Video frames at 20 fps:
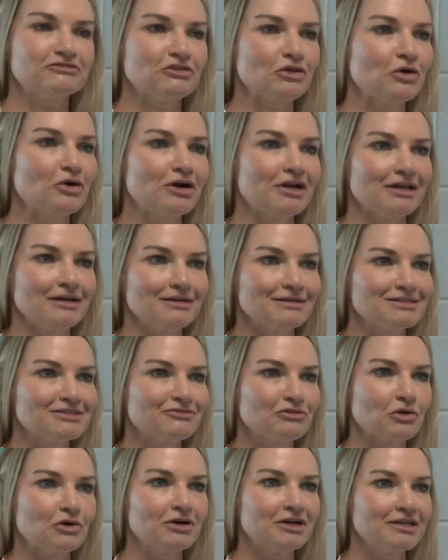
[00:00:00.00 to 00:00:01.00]
Florida. It's
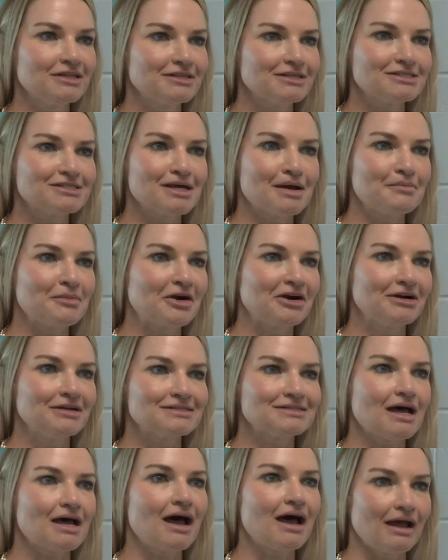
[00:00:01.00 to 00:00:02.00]
Florida in the summer.
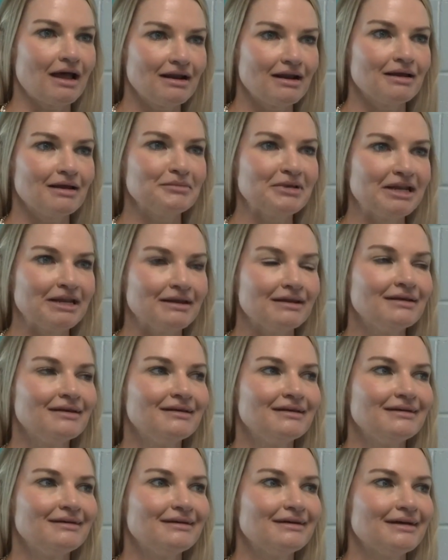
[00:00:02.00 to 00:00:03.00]
It's hot. I mean,
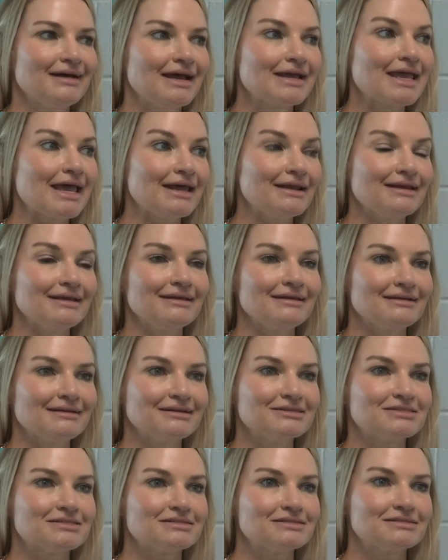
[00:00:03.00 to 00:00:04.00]
I get it.
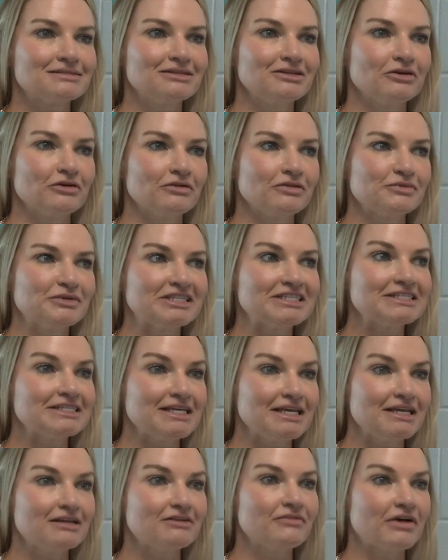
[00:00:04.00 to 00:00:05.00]
And it's, you know, with
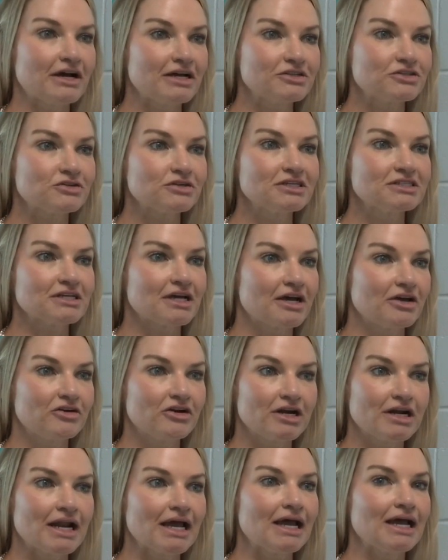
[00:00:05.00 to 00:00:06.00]
these heat advisories,
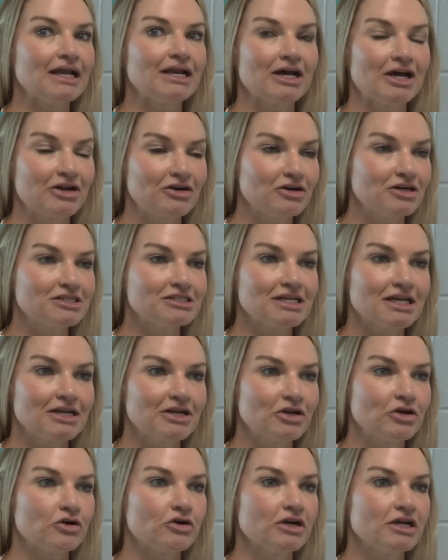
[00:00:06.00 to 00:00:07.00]
109,
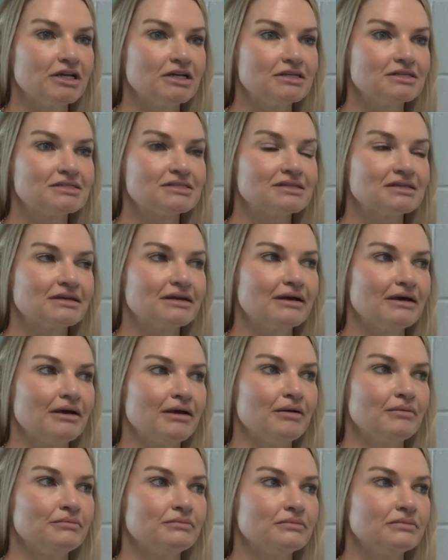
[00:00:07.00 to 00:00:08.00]
110 degrees,
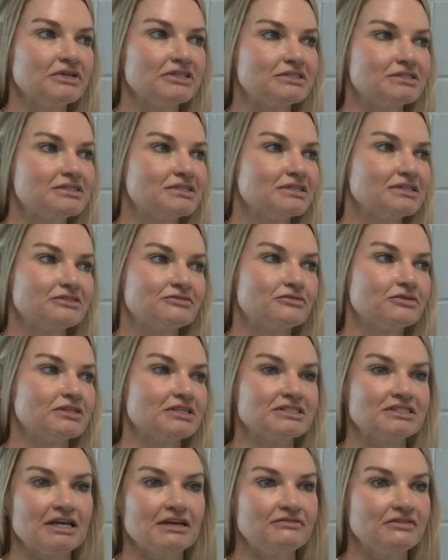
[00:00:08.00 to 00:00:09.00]
um, it's, it's for
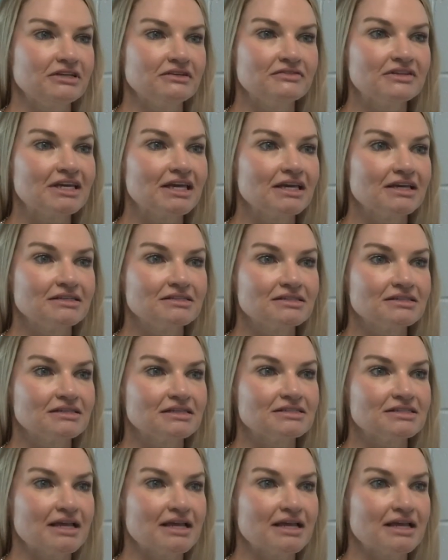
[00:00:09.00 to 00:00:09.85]
the safety of the kids and the